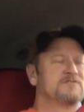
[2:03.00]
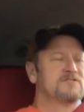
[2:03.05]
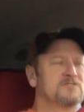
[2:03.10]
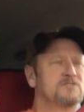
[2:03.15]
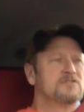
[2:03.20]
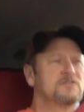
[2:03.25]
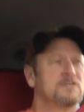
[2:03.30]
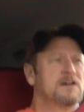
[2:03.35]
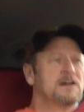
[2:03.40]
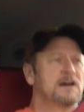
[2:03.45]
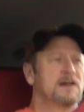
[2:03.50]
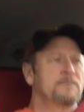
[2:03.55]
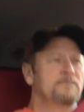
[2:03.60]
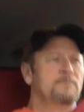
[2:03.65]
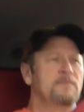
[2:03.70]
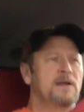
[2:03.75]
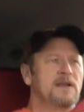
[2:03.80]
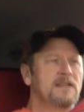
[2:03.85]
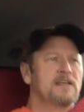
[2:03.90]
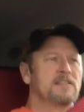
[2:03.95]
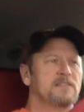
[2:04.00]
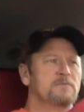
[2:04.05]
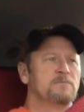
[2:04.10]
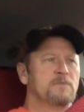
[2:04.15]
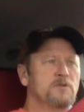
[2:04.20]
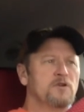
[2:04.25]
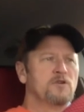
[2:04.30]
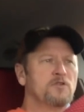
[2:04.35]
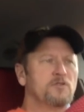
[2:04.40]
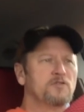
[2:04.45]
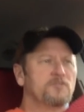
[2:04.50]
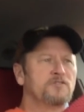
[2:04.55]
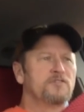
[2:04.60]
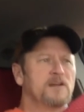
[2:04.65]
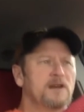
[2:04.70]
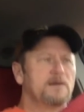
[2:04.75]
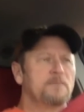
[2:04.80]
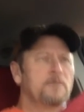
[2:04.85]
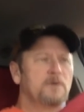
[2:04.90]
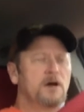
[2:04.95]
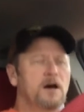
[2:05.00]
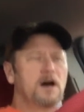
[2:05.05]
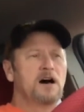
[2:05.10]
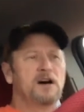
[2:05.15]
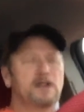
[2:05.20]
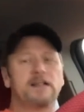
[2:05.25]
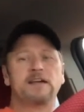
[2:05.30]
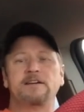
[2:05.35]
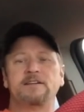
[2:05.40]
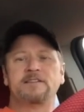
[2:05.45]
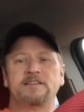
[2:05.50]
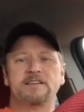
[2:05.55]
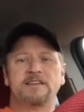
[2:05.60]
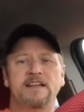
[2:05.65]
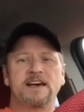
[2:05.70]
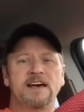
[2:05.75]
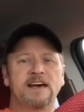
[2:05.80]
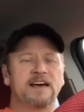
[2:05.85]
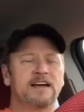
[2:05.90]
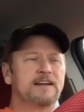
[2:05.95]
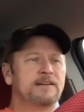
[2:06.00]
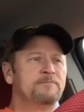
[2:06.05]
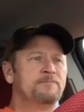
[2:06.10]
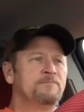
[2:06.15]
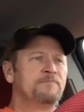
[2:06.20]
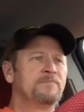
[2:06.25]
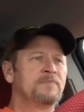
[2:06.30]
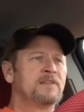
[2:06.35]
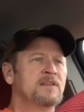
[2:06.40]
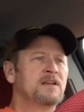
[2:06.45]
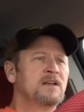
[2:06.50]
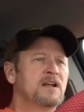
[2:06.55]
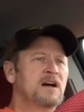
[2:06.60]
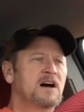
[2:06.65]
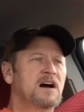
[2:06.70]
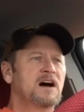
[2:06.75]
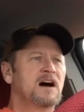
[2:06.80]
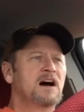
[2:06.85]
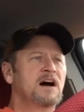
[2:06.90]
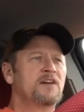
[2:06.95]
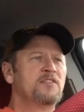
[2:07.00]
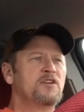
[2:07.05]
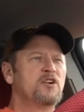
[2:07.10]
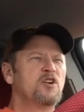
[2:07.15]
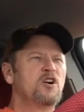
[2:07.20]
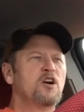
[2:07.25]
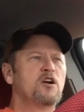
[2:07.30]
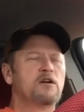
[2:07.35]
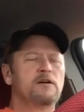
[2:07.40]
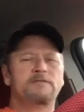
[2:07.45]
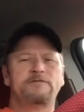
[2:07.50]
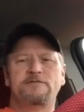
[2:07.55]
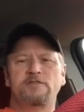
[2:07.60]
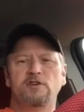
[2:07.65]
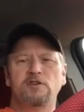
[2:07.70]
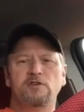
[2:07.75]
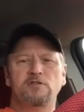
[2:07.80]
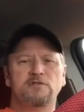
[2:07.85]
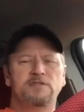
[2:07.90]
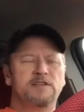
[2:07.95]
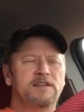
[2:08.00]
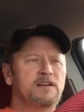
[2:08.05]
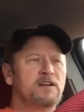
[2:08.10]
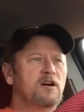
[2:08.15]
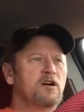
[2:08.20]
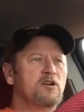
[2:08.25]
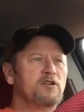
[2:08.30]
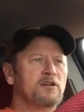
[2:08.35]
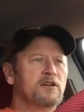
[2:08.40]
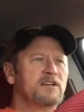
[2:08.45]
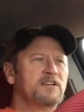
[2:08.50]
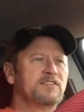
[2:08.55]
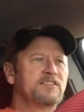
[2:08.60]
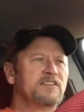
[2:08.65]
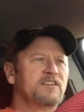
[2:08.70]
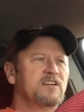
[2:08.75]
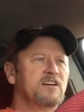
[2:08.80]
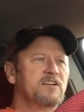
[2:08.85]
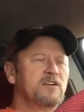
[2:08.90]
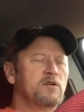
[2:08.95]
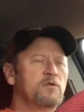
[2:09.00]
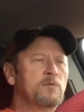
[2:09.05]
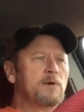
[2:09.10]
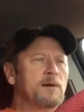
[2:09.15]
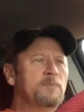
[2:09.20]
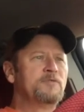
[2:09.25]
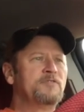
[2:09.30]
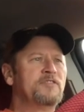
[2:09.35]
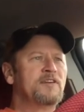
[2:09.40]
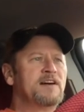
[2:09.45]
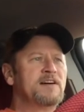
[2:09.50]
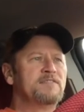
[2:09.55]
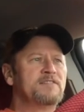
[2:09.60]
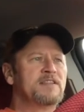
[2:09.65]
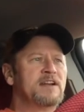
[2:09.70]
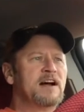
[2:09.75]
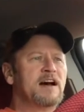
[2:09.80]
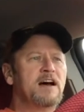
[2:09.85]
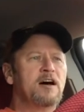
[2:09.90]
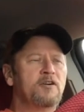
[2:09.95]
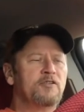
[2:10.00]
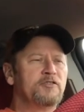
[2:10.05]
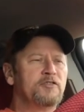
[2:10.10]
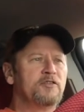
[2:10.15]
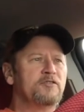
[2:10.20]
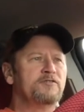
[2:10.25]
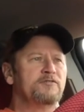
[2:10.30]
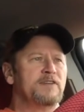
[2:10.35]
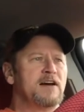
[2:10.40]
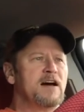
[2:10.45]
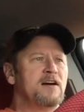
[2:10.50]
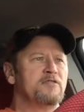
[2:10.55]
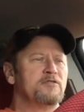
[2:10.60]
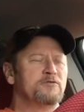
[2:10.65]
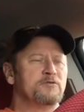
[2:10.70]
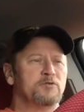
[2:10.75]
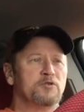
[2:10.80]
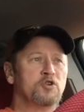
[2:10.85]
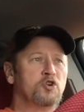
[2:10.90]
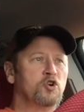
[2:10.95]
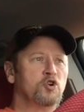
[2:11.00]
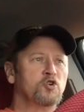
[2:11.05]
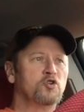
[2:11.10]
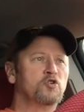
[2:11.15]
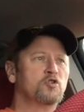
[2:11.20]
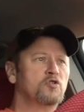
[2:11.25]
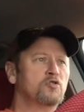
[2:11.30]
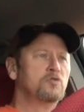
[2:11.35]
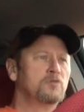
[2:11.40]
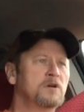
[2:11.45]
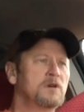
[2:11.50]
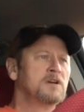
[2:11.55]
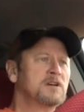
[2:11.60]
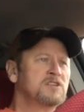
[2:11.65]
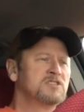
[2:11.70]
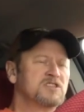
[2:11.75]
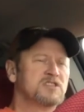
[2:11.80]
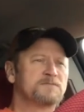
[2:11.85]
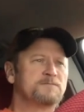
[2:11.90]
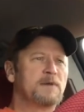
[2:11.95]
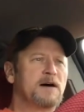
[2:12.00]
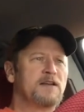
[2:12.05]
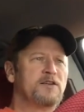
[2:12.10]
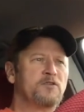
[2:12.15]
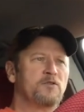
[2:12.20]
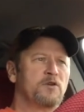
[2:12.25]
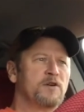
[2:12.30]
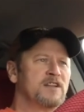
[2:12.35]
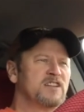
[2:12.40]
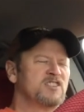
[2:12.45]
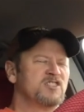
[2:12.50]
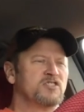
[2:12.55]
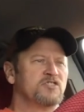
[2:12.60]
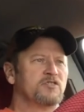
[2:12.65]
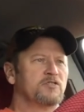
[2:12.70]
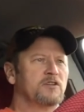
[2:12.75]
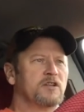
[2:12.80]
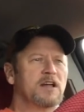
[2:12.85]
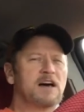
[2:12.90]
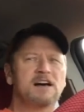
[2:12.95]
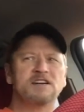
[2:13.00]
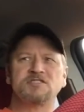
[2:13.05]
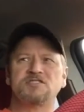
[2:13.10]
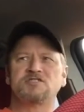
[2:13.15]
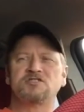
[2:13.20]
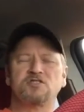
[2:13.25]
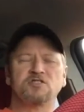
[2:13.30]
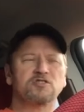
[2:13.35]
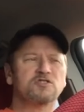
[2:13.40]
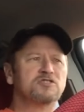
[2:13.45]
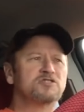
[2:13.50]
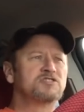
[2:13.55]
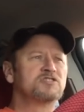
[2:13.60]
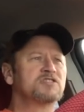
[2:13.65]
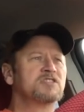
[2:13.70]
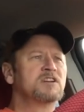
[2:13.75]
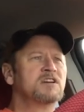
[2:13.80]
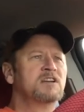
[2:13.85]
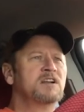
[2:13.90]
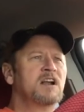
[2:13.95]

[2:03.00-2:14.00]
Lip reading: for many of the murals that I'm hunting today. There are a few that aren't listed on their website that I also found through Google just by doing a generalized search,